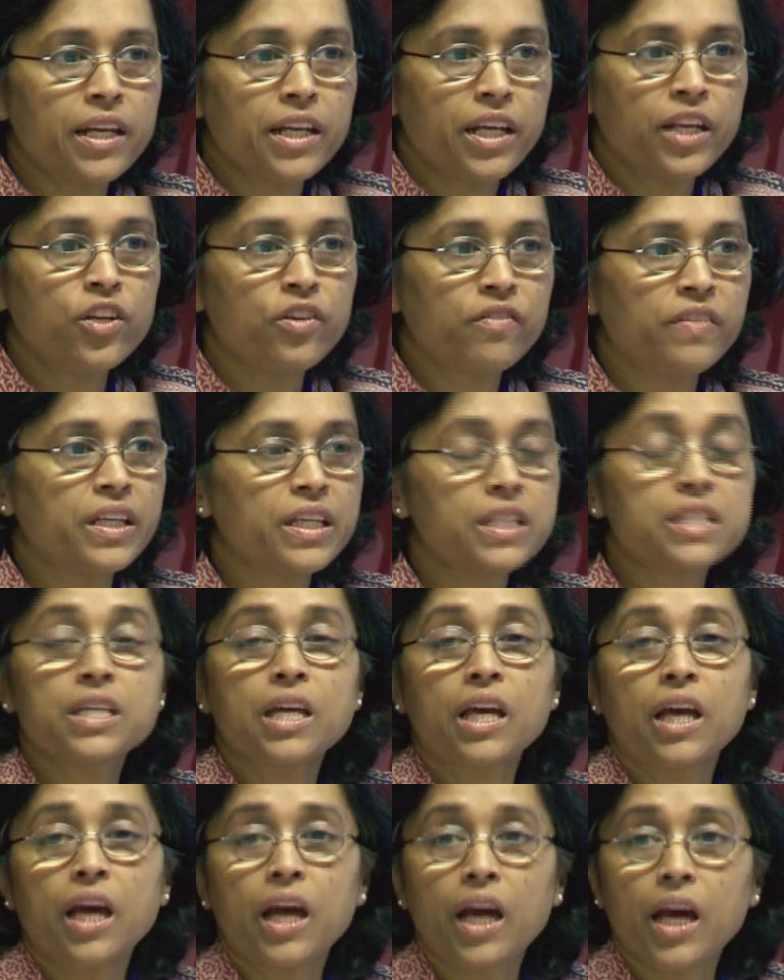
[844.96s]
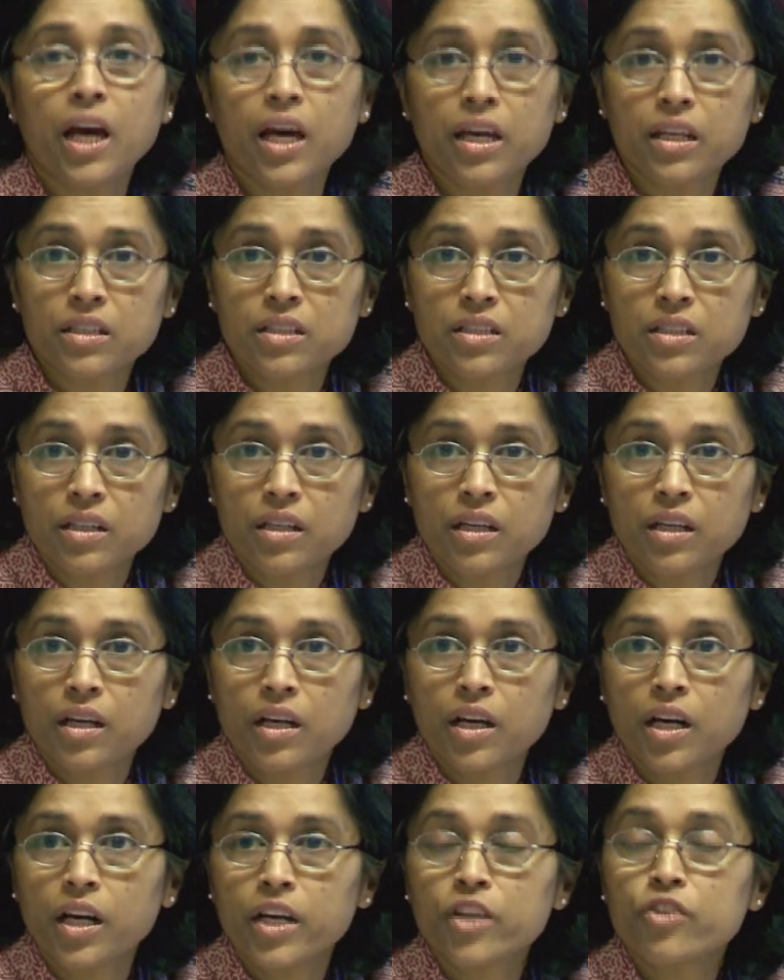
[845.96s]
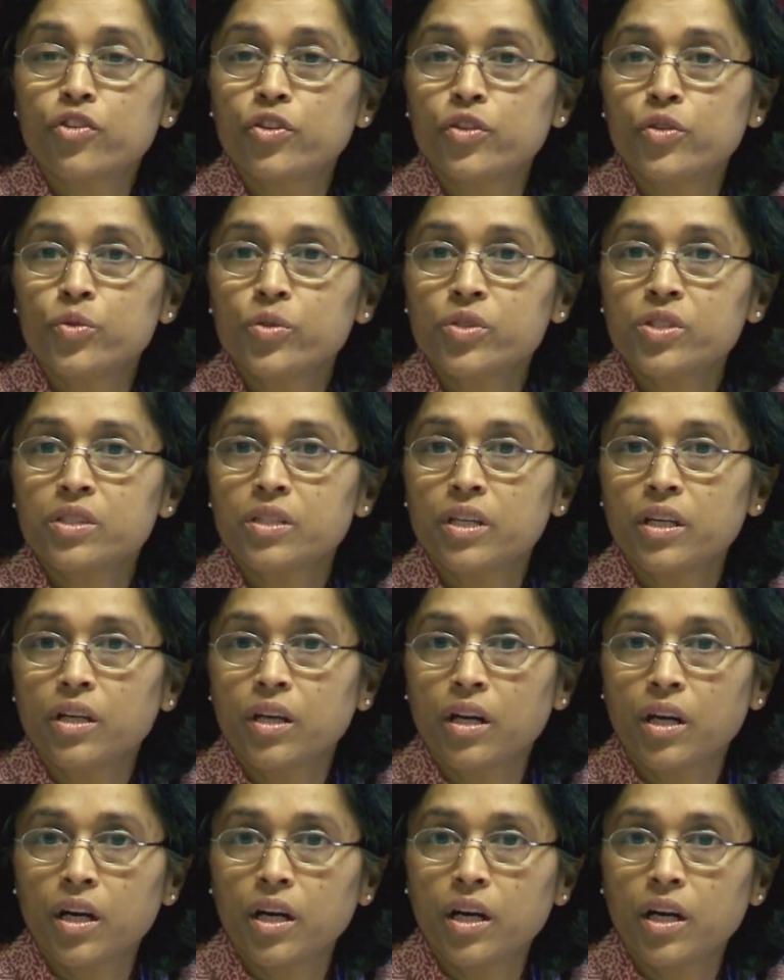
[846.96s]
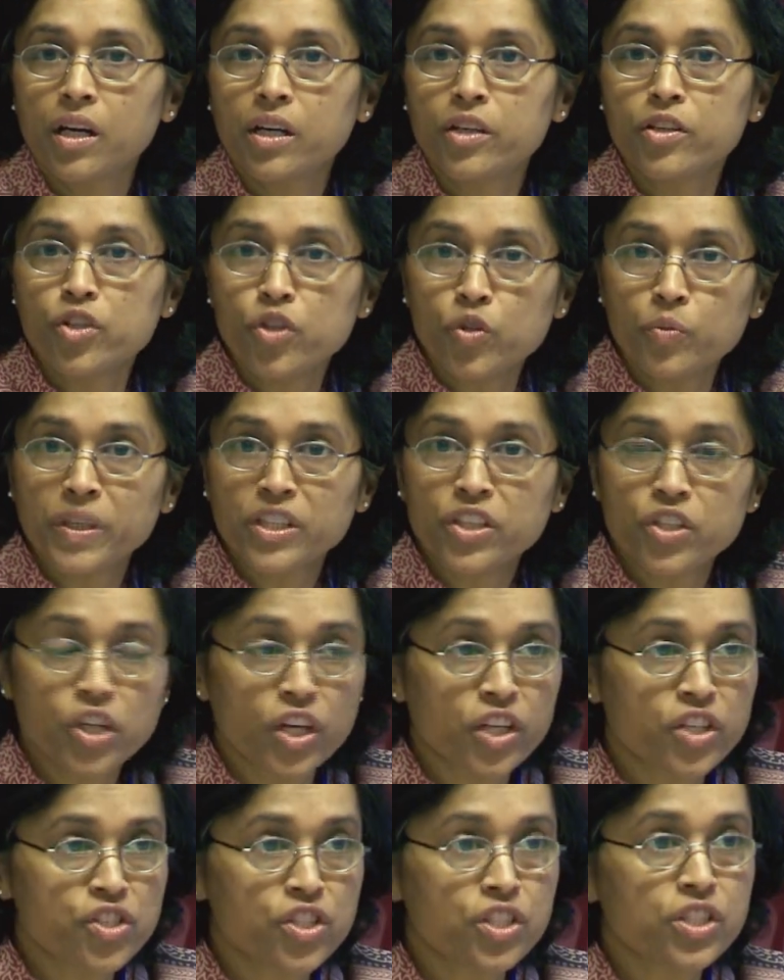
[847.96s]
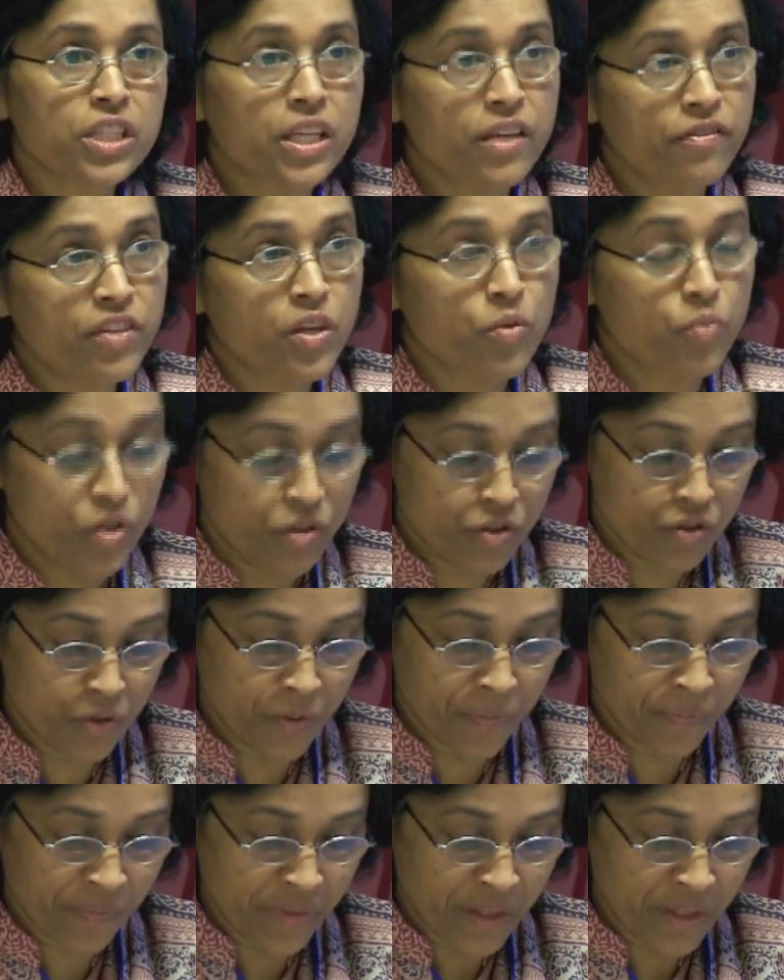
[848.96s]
and innovate and introduce new methodologies if they want to.